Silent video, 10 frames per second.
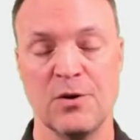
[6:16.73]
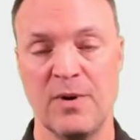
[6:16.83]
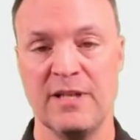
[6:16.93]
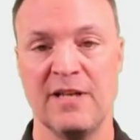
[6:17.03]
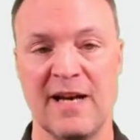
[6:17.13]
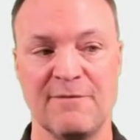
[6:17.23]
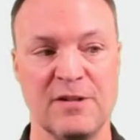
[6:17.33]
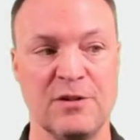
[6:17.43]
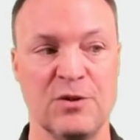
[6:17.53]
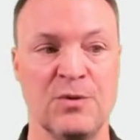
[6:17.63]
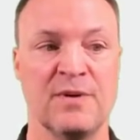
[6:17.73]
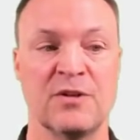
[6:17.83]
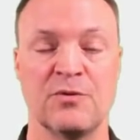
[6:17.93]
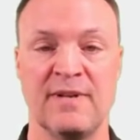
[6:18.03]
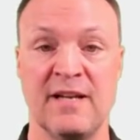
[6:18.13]
So what you'd have to do
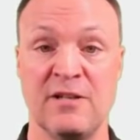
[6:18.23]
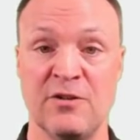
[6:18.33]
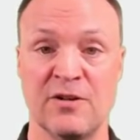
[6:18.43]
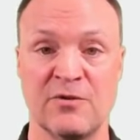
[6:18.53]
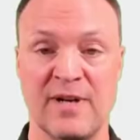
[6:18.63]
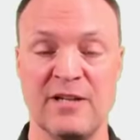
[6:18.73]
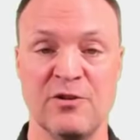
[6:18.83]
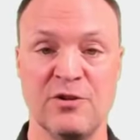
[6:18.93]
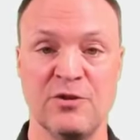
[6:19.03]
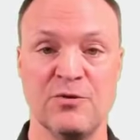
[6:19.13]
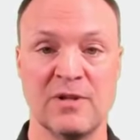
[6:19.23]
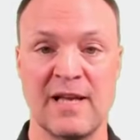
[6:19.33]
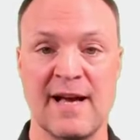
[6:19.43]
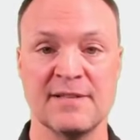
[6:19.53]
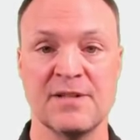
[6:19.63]
in your create your new
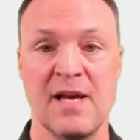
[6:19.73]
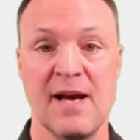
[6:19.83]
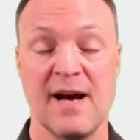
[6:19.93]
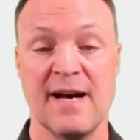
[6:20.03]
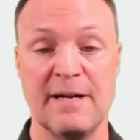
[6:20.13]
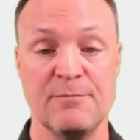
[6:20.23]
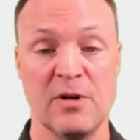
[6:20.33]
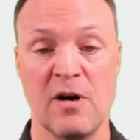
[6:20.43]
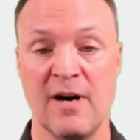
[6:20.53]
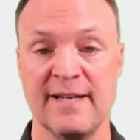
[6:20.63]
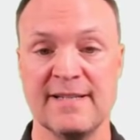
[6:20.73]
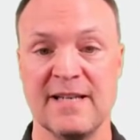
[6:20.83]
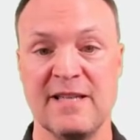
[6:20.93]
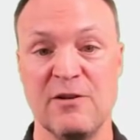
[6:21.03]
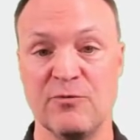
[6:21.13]
class um, on
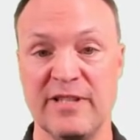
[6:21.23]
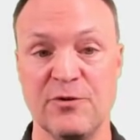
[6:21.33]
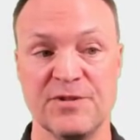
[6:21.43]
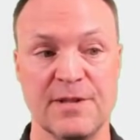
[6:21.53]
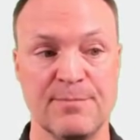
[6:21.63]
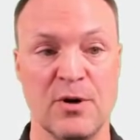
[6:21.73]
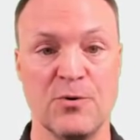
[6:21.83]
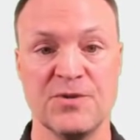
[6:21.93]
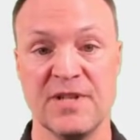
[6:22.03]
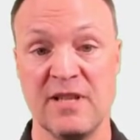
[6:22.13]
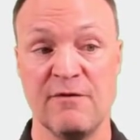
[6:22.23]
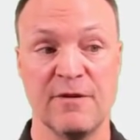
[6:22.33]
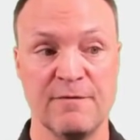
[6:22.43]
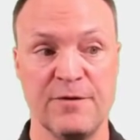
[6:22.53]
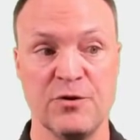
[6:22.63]
it, and then reuse the post, and then
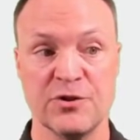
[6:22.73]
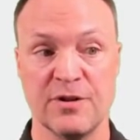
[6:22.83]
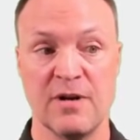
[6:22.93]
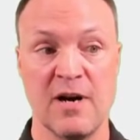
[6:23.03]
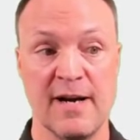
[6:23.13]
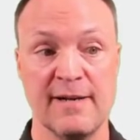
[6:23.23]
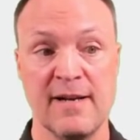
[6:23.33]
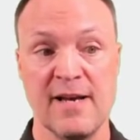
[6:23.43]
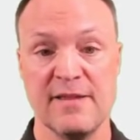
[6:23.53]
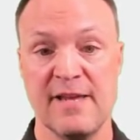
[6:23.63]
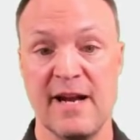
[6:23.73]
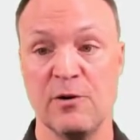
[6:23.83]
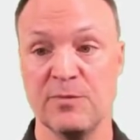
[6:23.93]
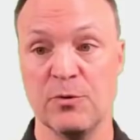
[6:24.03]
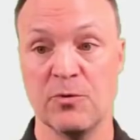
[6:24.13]
from future on,
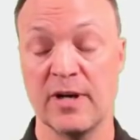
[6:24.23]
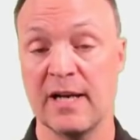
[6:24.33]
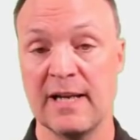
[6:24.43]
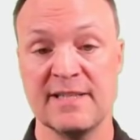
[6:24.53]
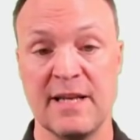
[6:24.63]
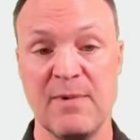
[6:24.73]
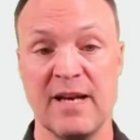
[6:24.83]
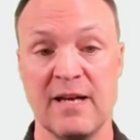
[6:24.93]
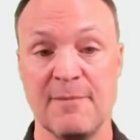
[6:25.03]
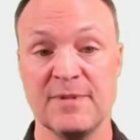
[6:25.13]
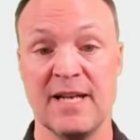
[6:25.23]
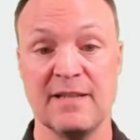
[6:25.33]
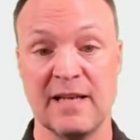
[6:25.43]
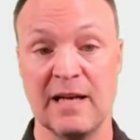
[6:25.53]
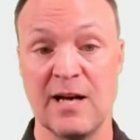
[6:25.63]
then it will work, unless they make an
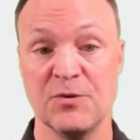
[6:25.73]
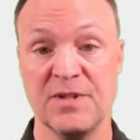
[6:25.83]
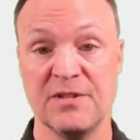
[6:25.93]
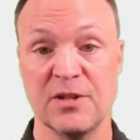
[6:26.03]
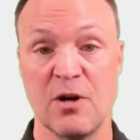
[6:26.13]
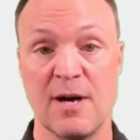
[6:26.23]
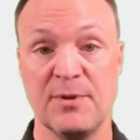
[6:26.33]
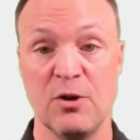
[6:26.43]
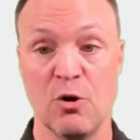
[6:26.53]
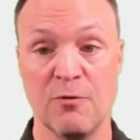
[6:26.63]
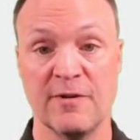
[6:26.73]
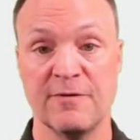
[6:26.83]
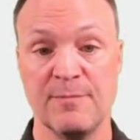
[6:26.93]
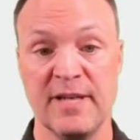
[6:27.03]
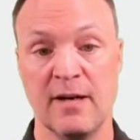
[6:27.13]
update that allows it to copy over
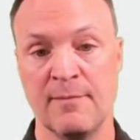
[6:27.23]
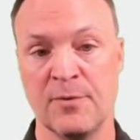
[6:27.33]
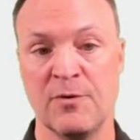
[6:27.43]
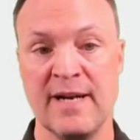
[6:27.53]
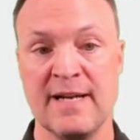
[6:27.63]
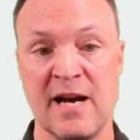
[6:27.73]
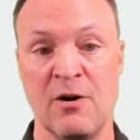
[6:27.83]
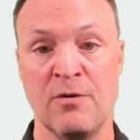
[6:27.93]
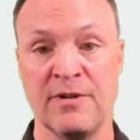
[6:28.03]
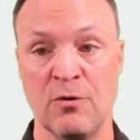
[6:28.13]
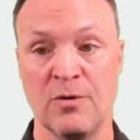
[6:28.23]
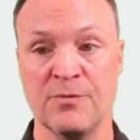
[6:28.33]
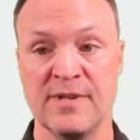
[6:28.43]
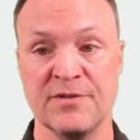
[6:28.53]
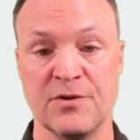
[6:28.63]
from here. But right now, the
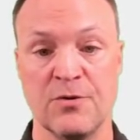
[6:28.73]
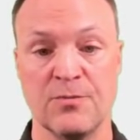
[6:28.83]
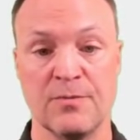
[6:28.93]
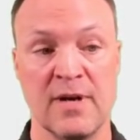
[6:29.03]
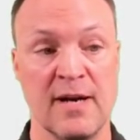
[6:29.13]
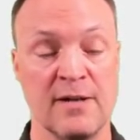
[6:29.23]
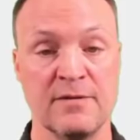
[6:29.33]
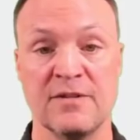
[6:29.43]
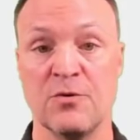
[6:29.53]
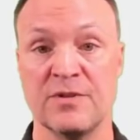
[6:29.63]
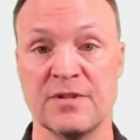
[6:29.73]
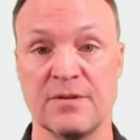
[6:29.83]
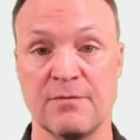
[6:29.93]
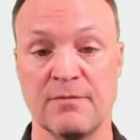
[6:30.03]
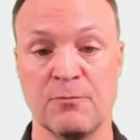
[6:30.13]
old ones don't uh,
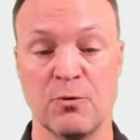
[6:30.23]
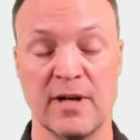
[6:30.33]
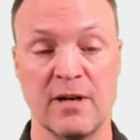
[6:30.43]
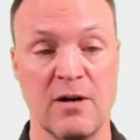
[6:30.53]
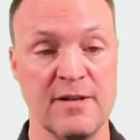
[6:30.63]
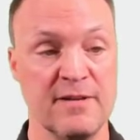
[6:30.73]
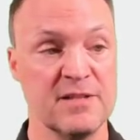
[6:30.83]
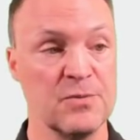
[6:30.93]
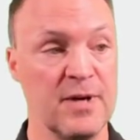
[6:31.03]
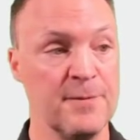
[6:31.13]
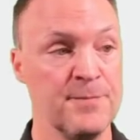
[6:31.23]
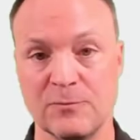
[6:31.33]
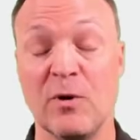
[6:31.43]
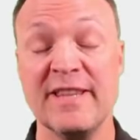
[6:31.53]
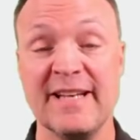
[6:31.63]
don't work on this one.
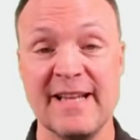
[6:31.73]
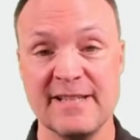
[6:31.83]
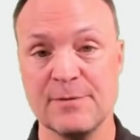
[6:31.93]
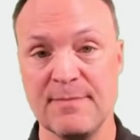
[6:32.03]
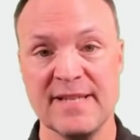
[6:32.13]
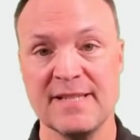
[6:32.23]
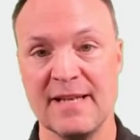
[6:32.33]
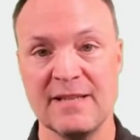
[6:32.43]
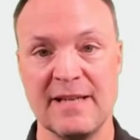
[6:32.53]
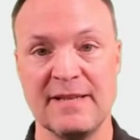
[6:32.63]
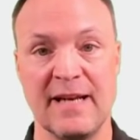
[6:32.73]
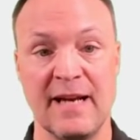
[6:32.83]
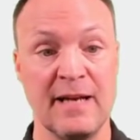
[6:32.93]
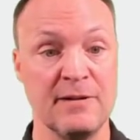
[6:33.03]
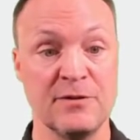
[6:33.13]
One thing that's missing that
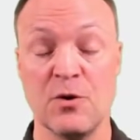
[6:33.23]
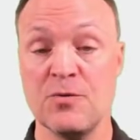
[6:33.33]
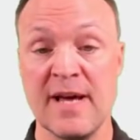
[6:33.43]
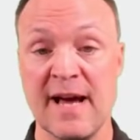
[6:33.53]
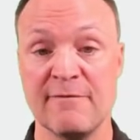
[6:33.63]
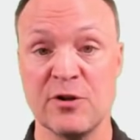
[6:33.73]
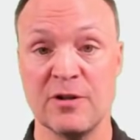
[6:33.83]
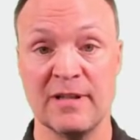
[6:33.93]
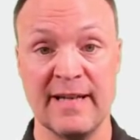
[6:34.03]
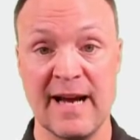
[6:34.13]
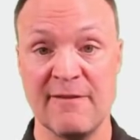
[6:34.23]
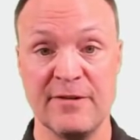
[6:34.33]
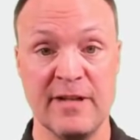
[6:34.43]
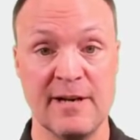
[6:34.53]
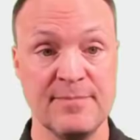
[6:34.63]
they don't have currently
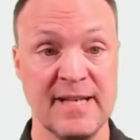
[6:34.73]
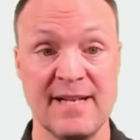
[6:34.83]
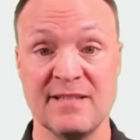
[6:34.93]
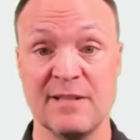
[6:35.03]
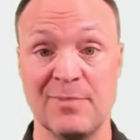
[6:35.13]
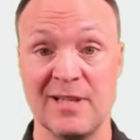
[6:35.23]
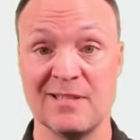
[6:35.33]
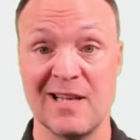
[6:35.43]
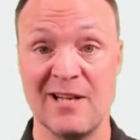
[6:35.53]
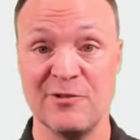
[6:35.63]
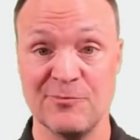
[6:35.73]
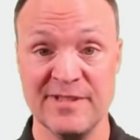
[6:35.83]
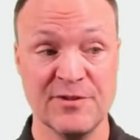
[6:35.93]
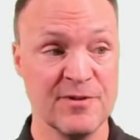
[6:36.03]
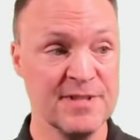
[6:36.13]
after the updates is a place to add your
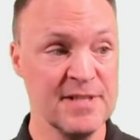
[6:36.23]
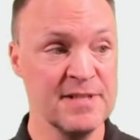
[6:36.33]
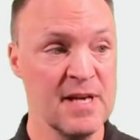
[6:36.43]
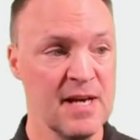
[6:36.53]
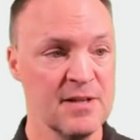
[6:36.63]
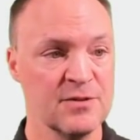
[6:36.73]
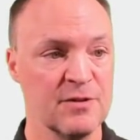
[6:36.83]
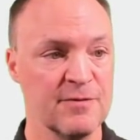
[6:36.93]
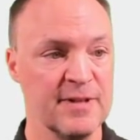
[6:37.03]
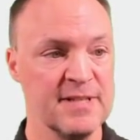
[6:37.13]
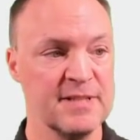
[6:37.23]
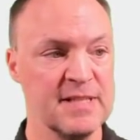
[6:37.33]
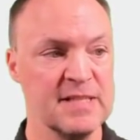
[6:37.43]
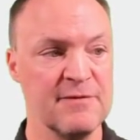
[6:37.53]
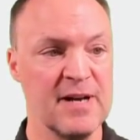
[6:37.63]
resources. So for
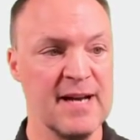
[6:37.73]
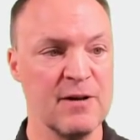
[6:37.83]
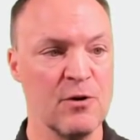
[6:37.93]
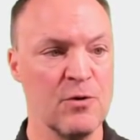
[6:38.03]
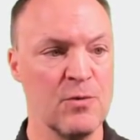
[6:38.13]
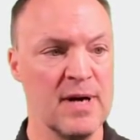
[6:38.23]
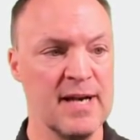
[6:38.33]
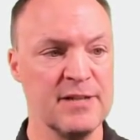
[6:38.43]
instance, if I go